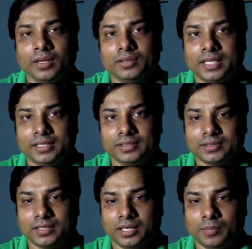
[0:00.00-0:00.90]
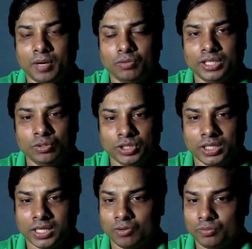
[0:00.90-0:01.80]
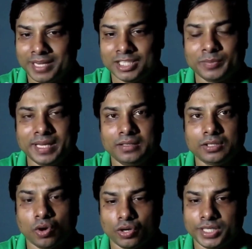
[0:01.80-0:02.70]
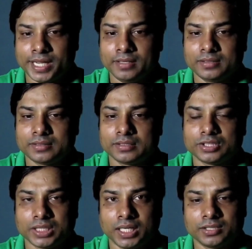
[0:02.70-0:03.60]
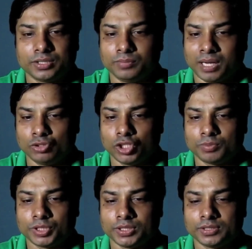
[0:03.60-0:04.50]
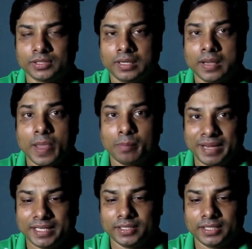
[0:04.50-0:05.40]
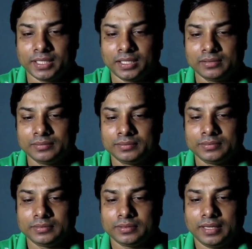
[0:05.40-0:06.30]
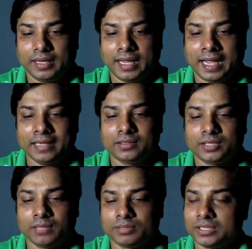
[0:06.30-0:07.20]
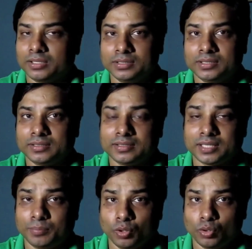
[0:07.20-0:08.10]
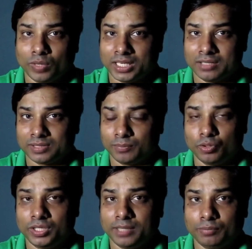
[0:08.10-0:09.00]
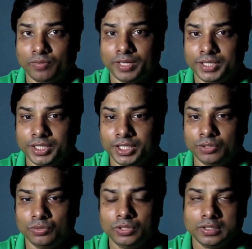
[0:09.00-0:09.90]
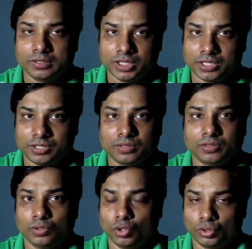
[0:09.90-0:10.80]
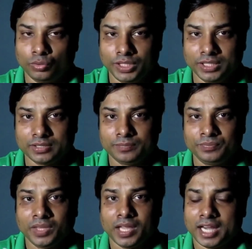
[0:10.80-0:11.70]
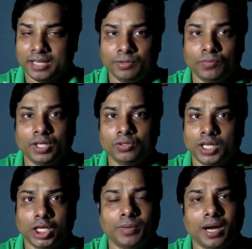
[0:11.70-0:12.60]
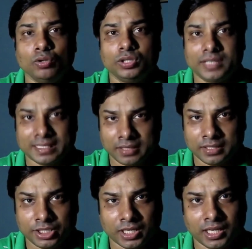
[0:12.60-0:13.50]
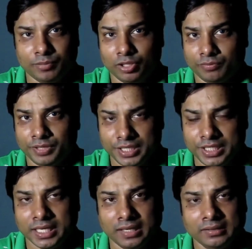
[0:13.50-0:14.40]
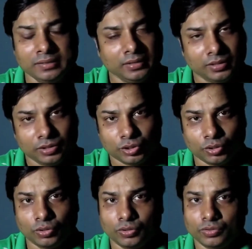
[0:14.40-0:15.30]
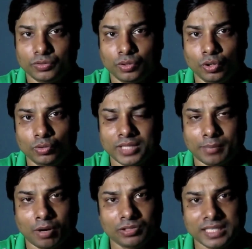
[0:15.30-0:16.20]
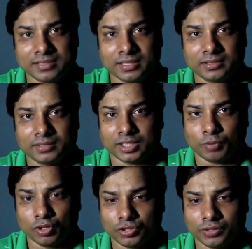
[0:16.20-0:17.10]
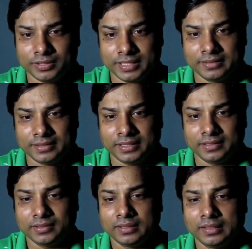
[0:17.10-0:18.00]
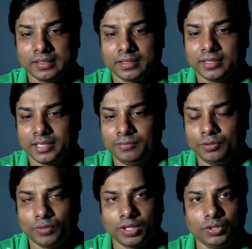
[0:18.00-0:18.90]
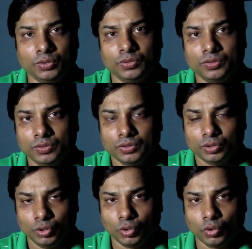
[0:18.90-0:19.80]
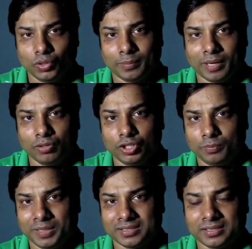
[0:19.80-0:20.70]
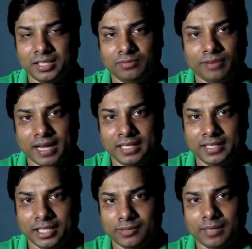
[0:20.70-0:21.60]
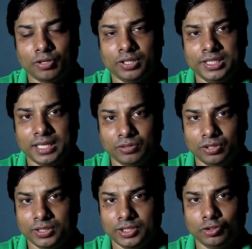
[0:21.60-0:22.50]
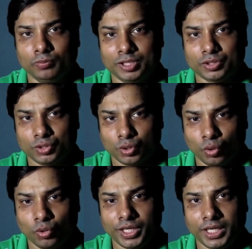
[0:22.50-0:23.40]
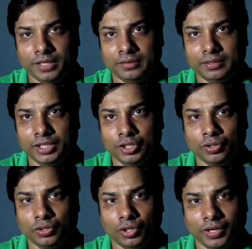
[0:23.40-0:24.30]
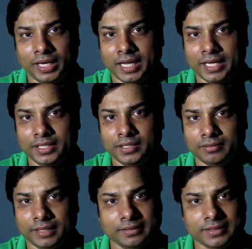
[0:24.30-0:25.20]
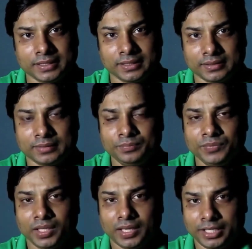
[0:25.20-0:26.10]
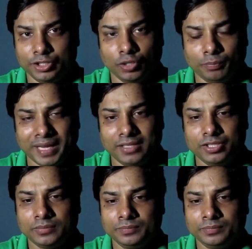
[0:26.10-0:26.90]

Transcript: that is about user account management, contents, search, browse options, metadata and terms and conditions and support, what kind of support they are providing you. Just go through this. And if you want to learn about National Digital Library of India, so go to the about section, the sponsored agency. If you want to know about your personal file that you have already downloaded, it will be stored in your login ID, credentials and your page.